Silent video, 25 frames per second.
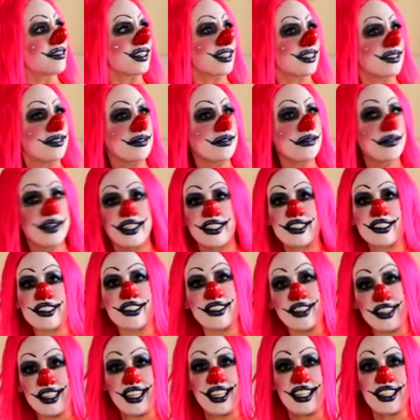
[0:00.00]
what a weird
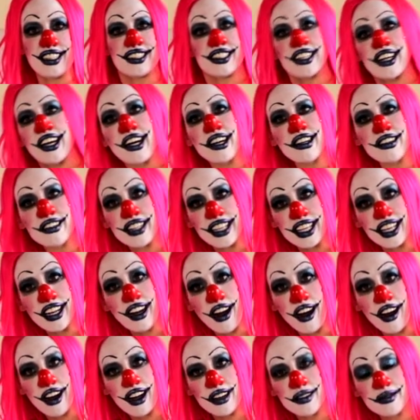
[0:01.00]
thing to hone in
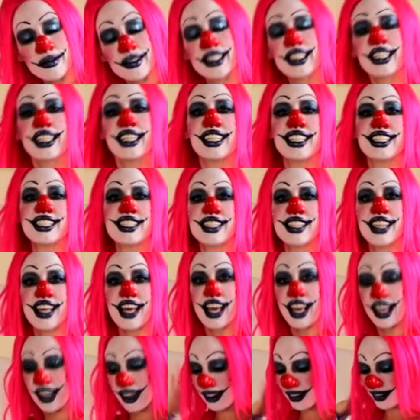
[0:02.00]
on. But he's
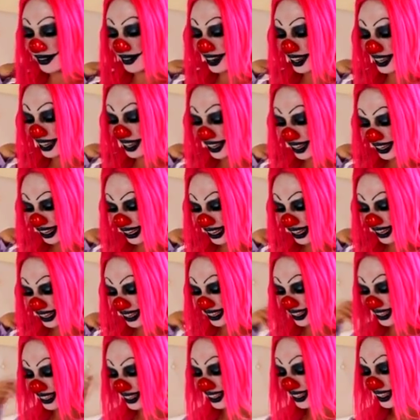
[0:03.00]
like, oh my
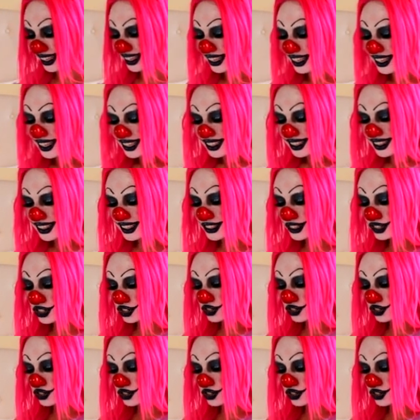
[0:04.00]
God, they're